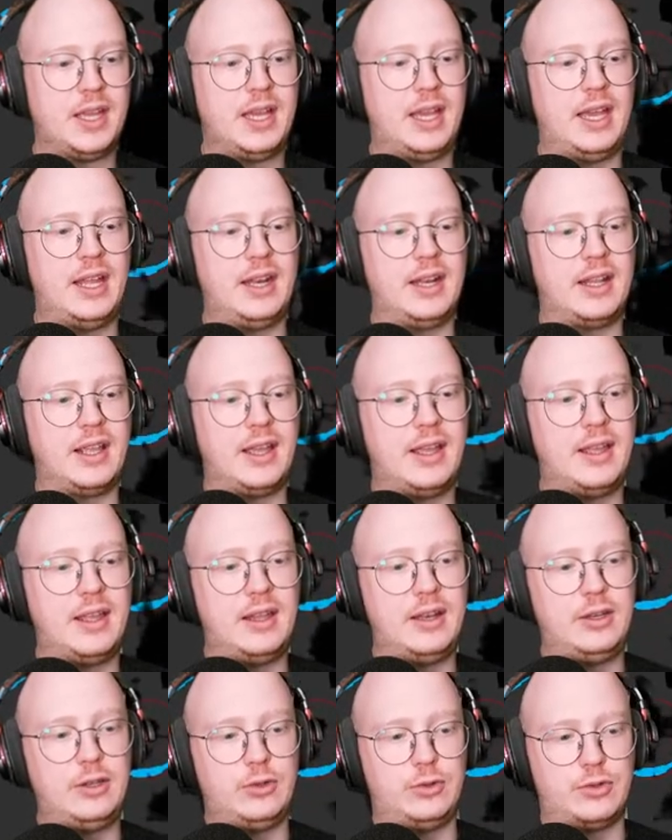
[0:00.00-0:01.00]
and
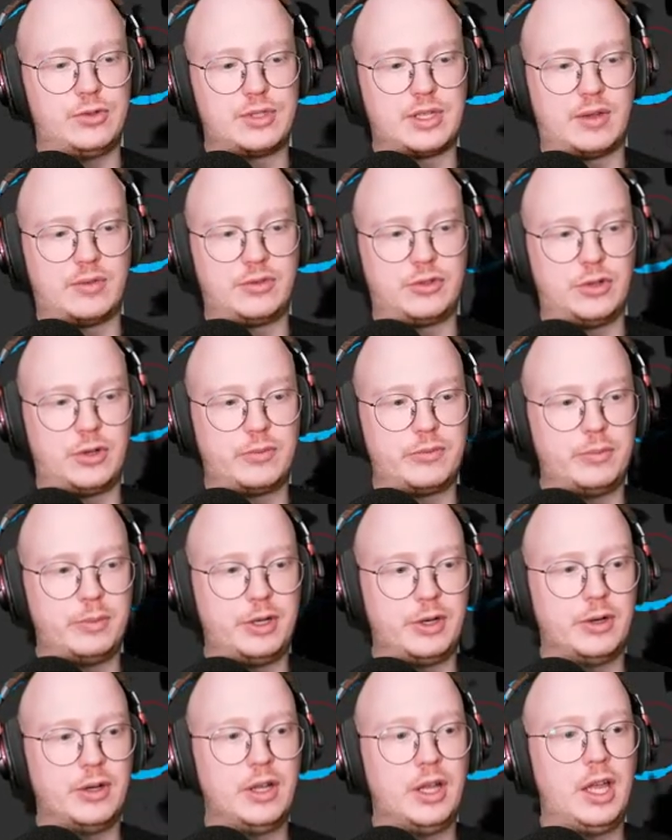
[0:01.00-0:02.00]
then you just have to go from
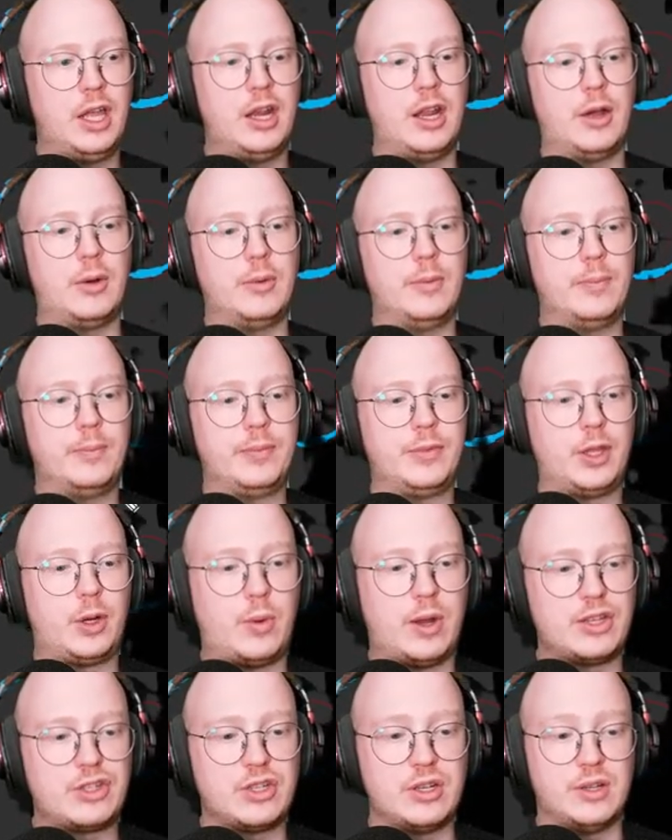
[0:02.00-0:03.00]
here now the
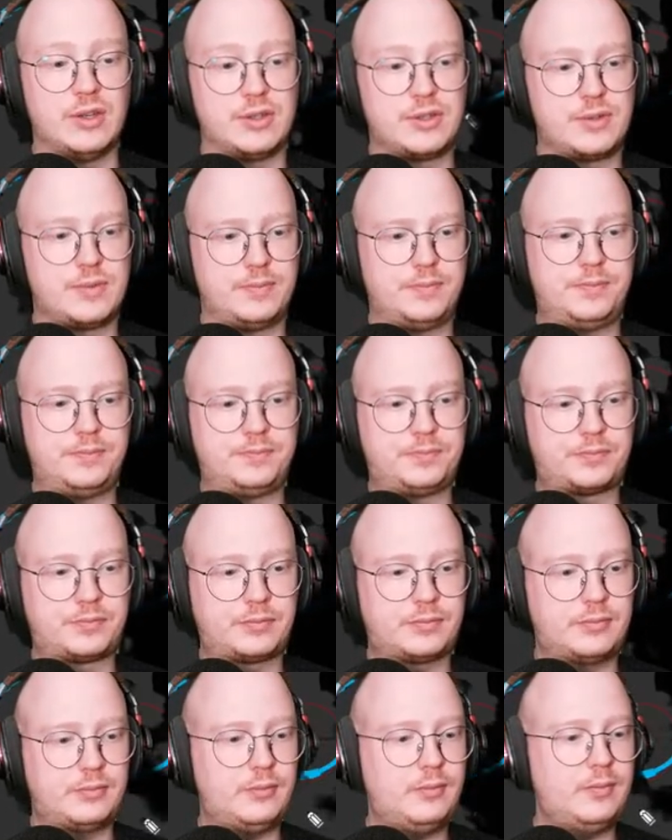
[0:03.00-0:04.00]
question is
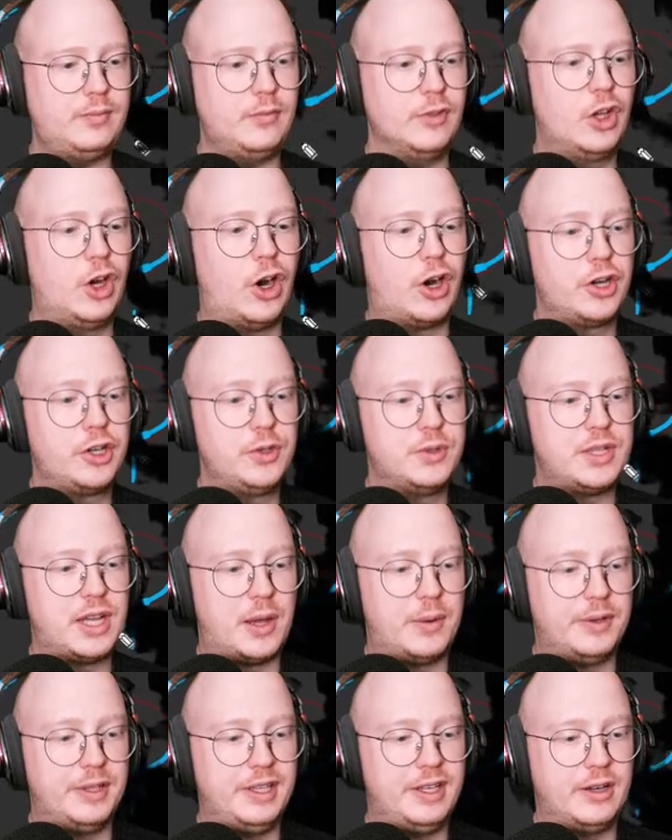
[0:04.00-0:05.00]
are you
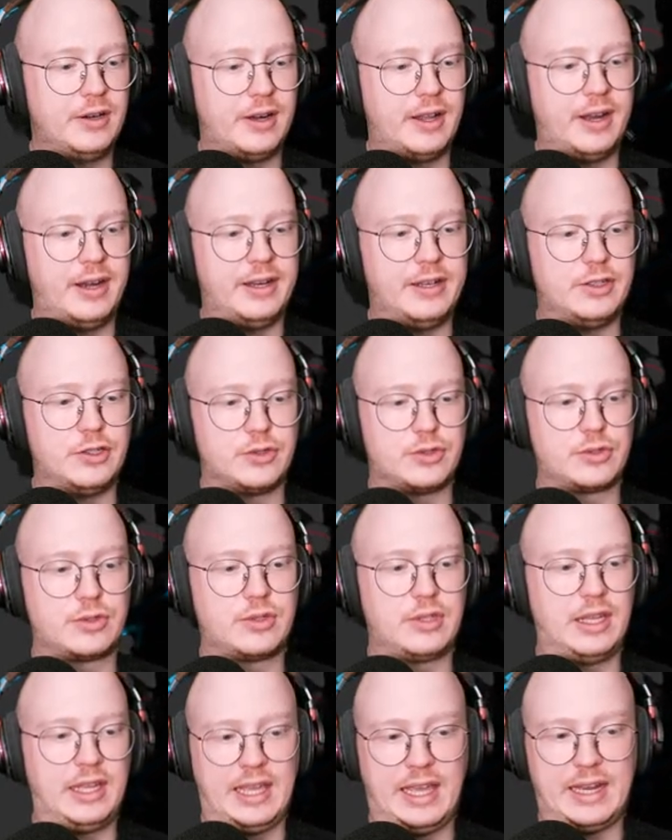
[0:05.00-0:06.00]
down here and it just
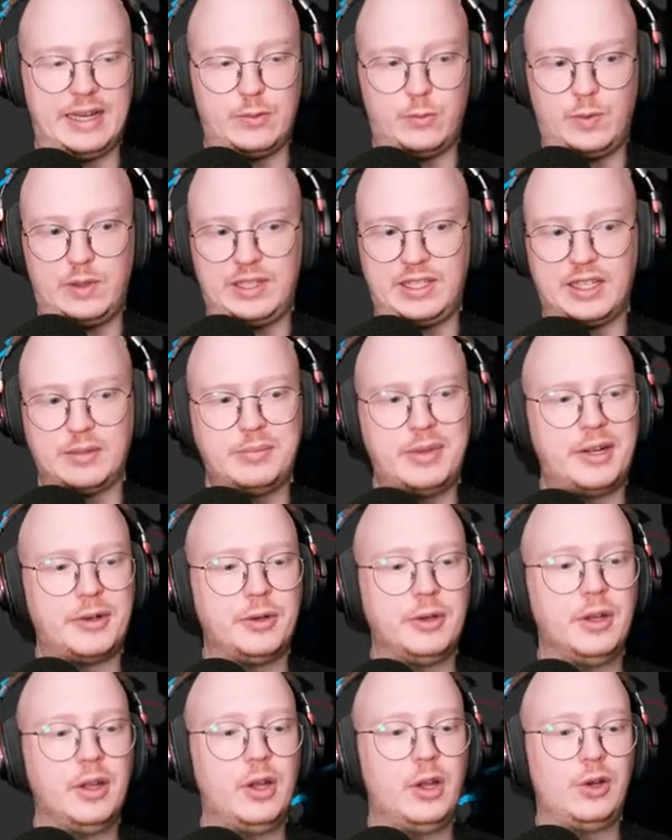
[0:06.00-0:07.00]
and it will get better
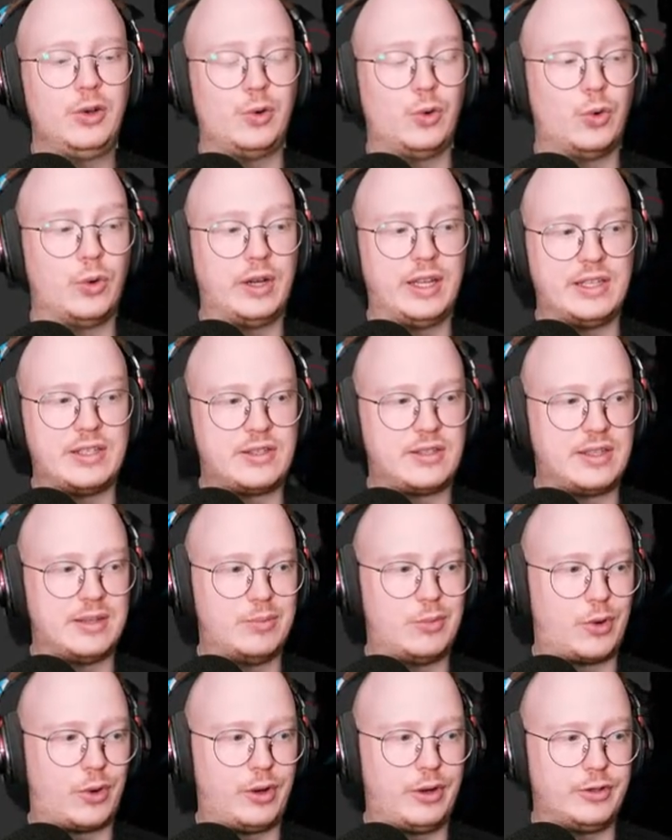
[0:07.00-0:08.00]
or is the
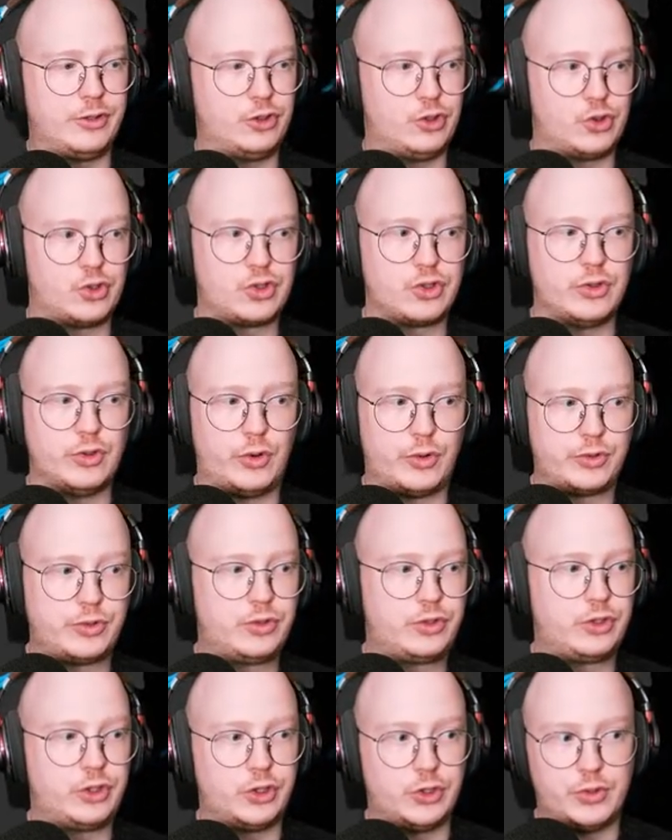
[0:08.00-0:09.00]
model just not
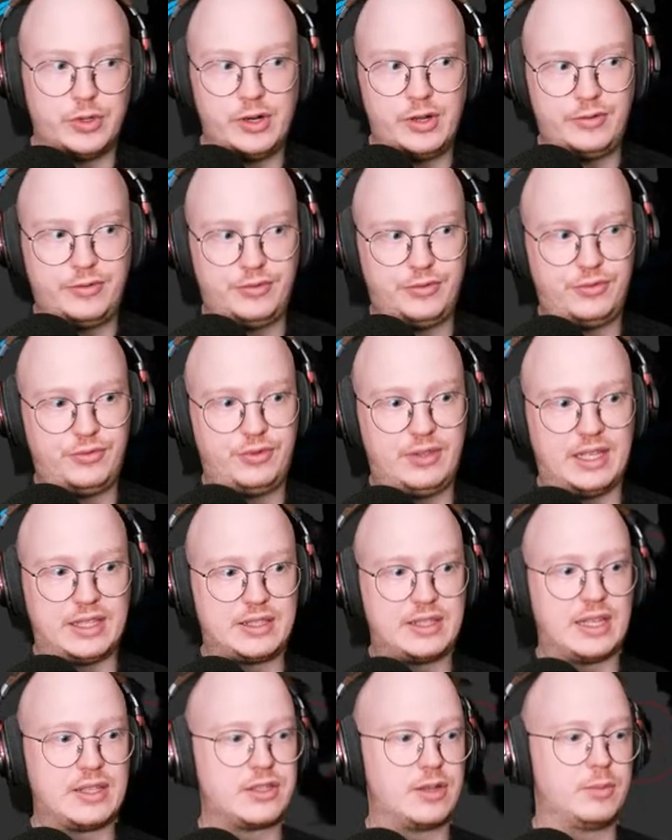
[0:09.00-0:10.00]
good enough
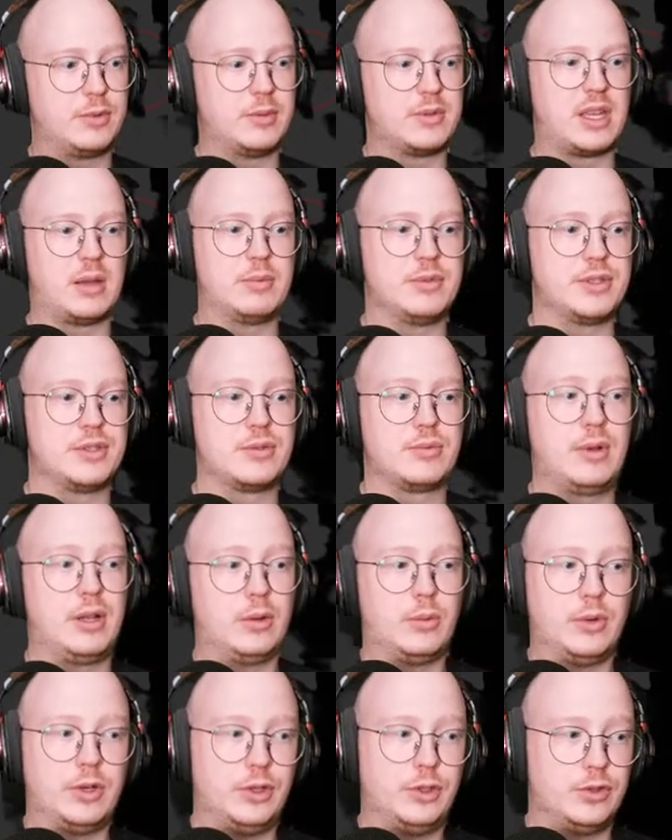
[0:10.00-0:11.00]
that that sometimes happens as well
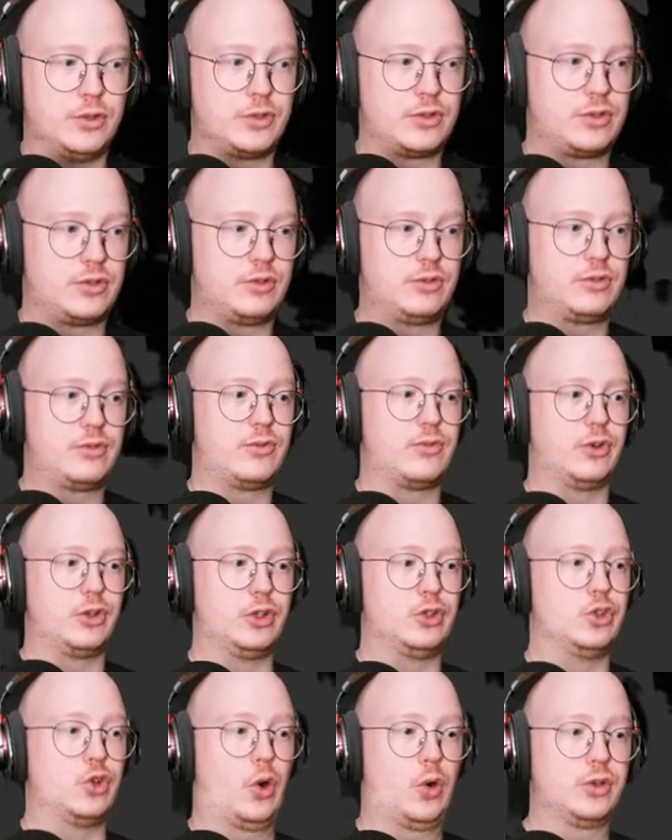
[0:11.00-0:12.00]
where you just
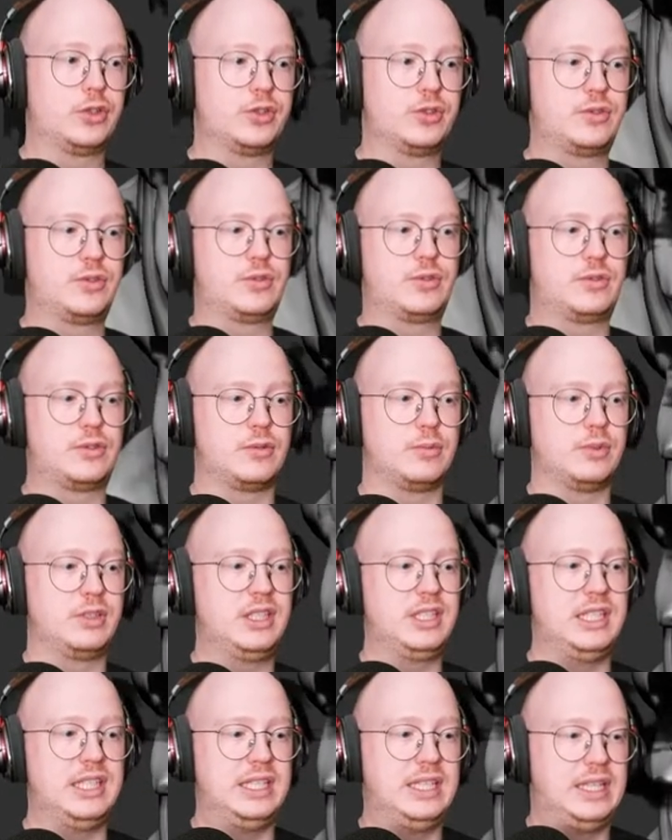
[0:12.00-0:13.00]
forgot some
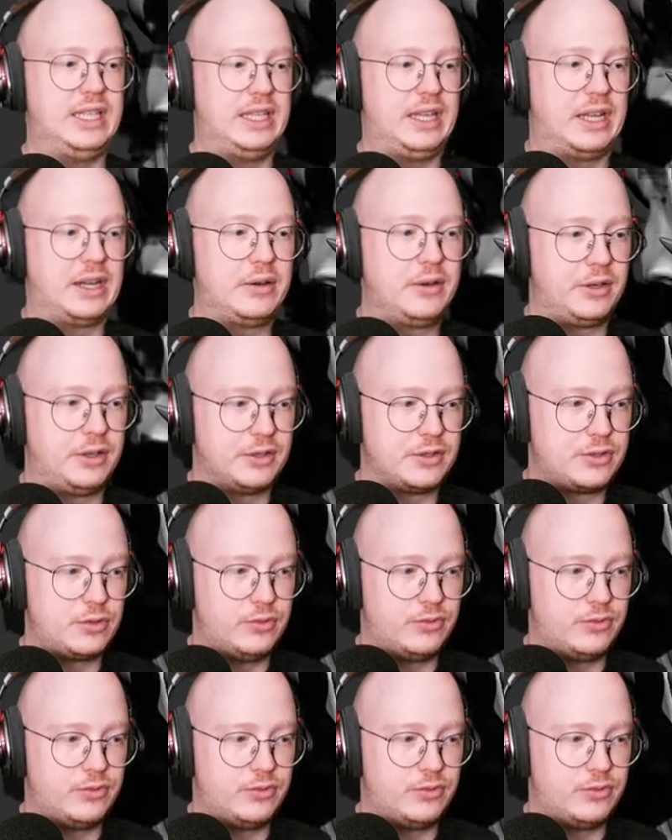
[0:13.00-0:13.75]
key areas.